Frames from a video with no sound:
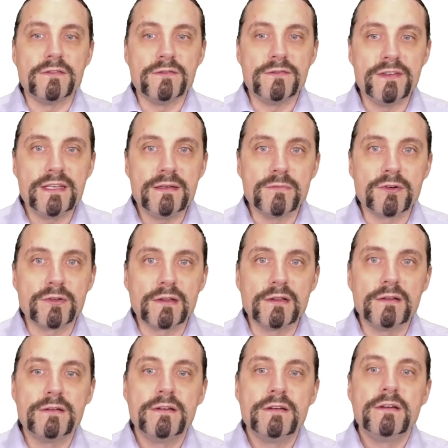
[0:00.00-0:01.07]
V
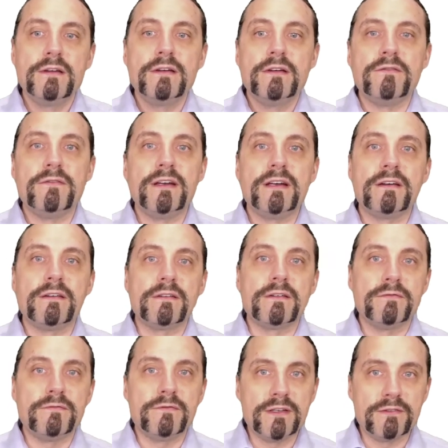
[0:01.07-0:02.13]
model, where
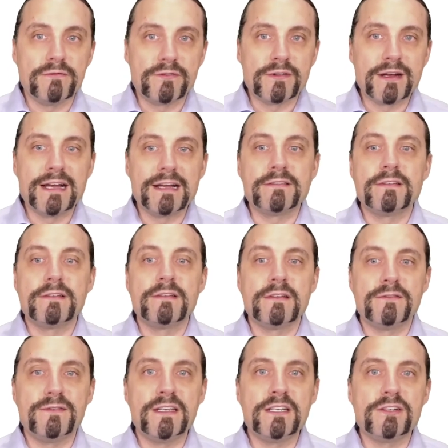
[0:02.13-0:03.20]
we write
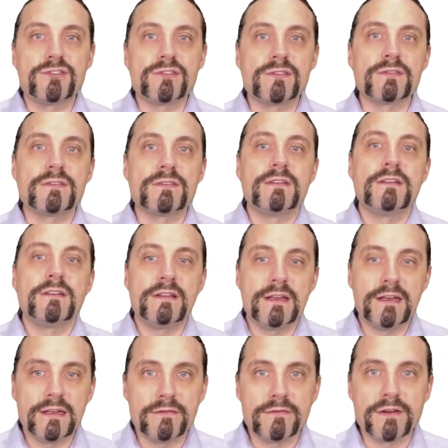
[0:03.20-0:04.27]
the features,
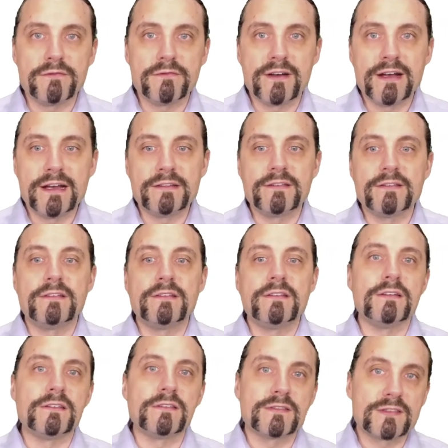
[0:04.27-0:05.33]
then we write
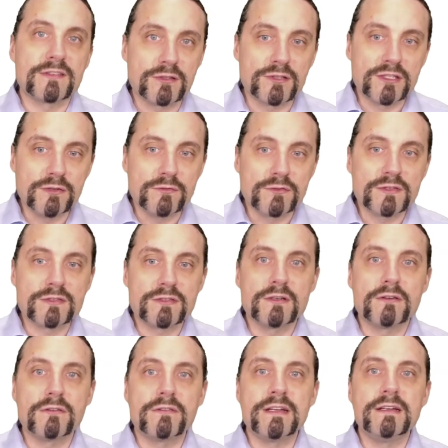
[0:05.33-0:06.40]
the user
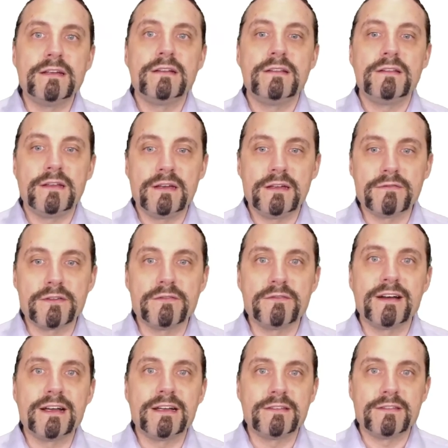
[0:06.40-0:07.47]
story, then we
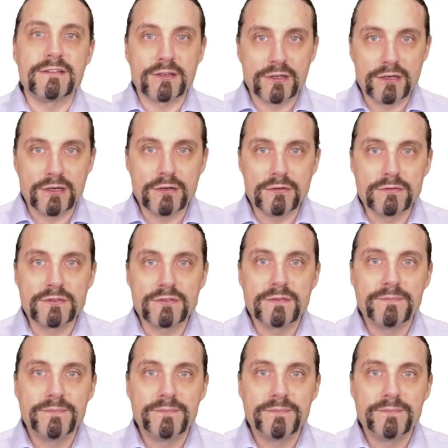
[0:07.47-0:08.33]
write the code.